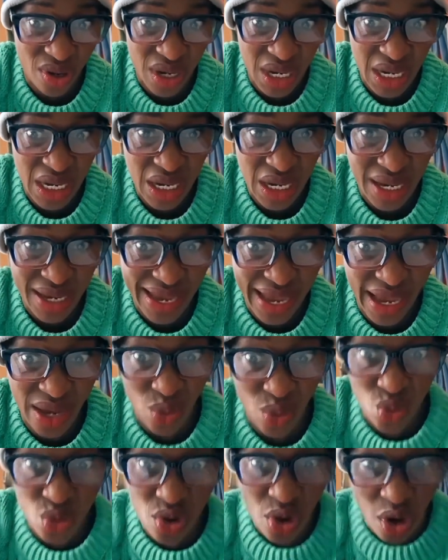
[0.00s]
eh
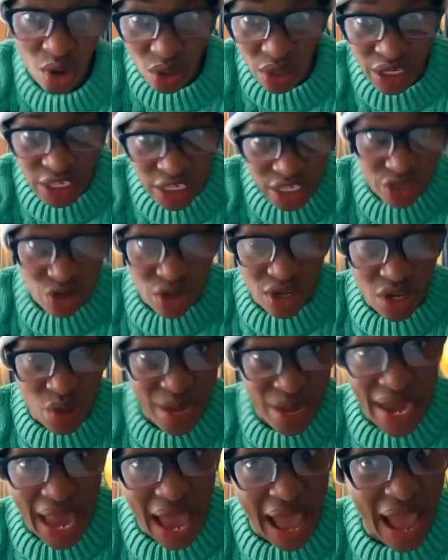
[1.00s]
huyo ilitolewa na hanga